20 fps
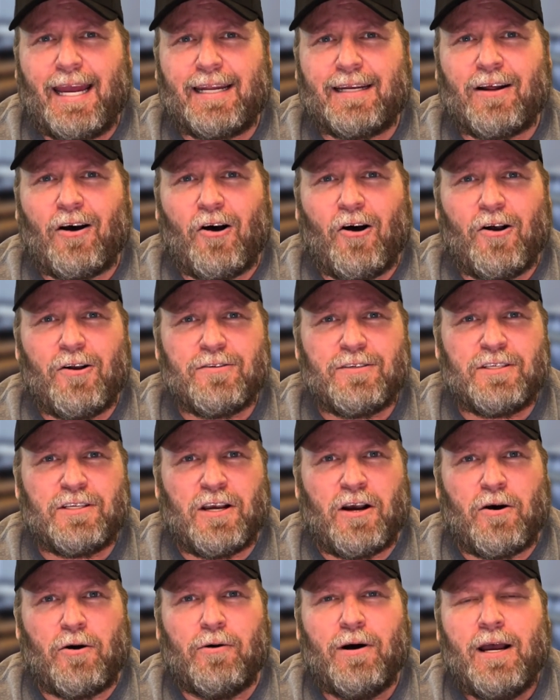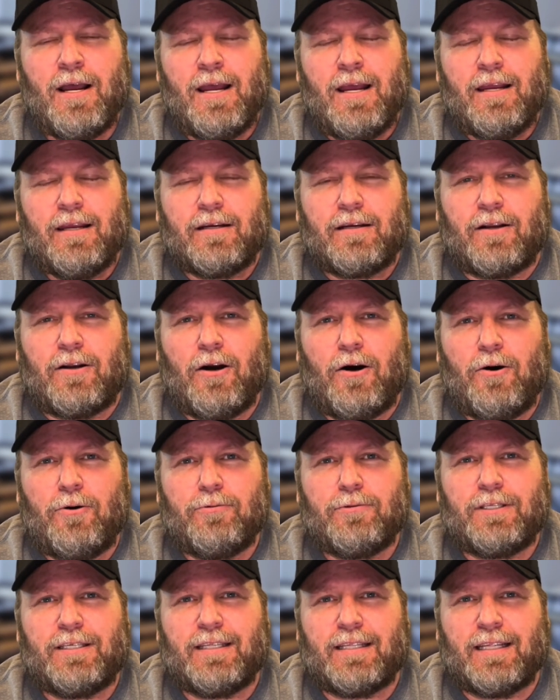And also,
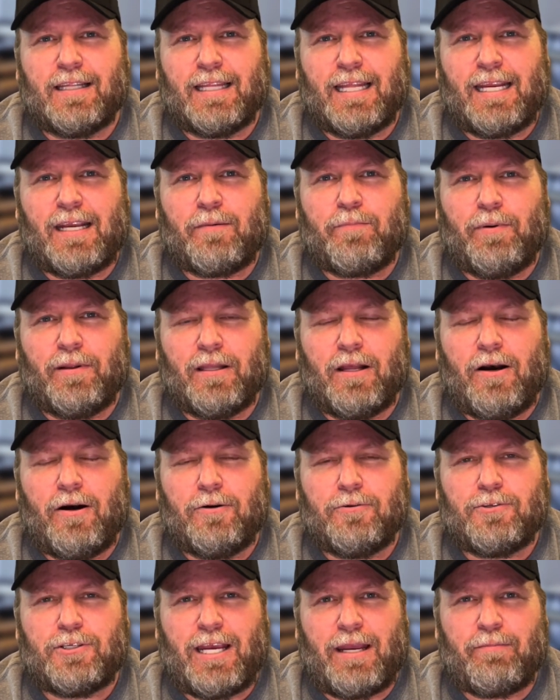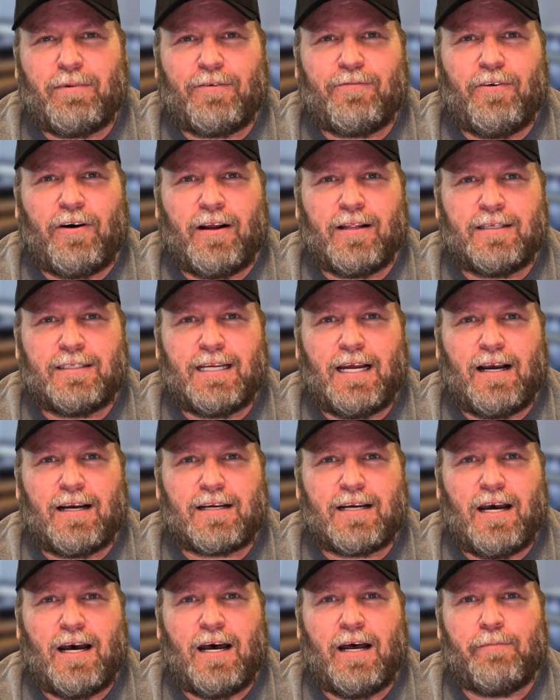go to the link below,
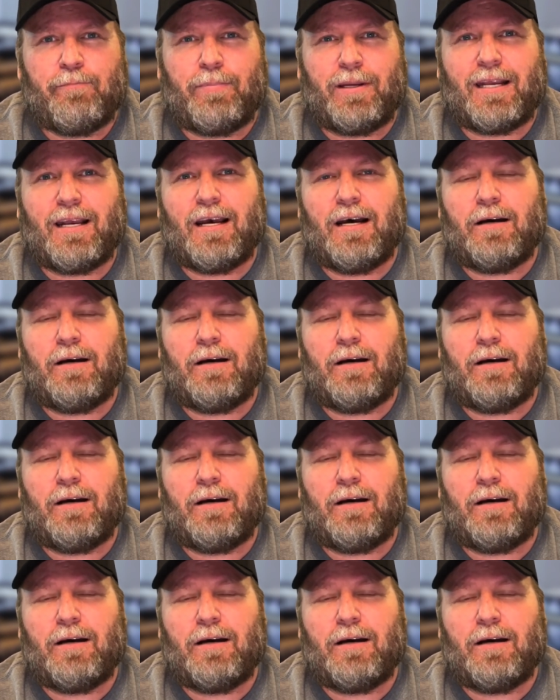jmcfarland.com,